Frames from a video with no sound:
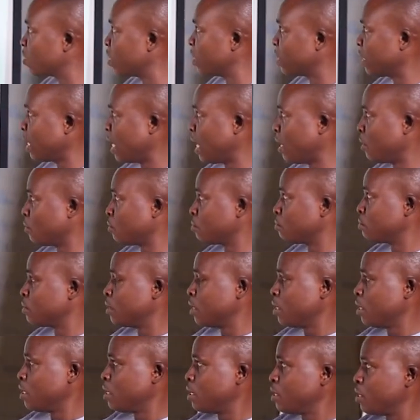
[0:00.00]
Now,
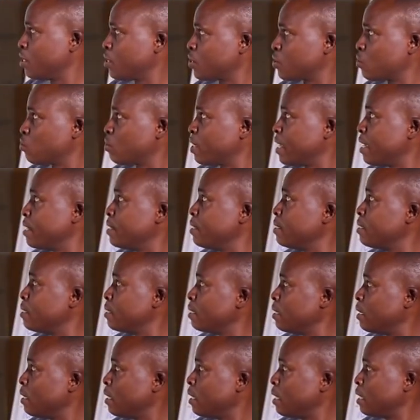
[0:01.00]
students,
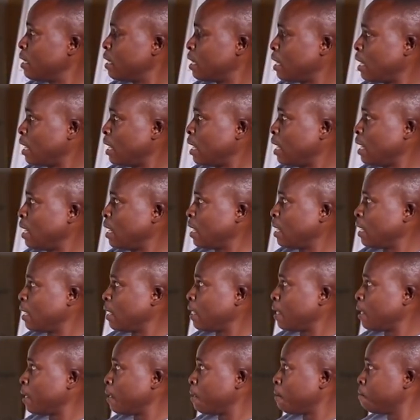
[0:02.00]

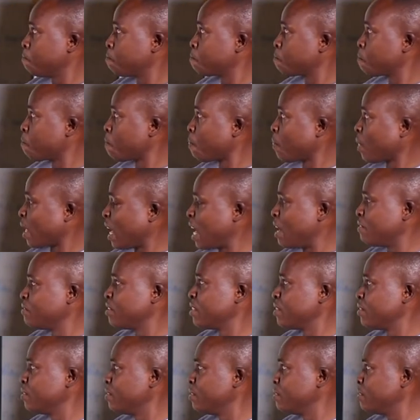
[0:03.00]

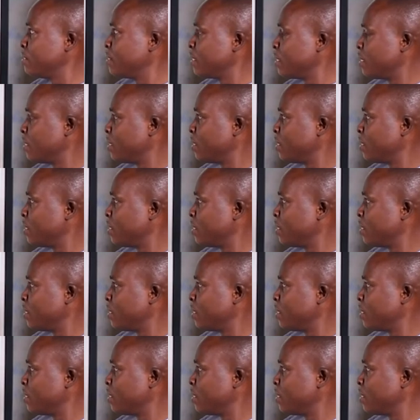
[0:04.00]
having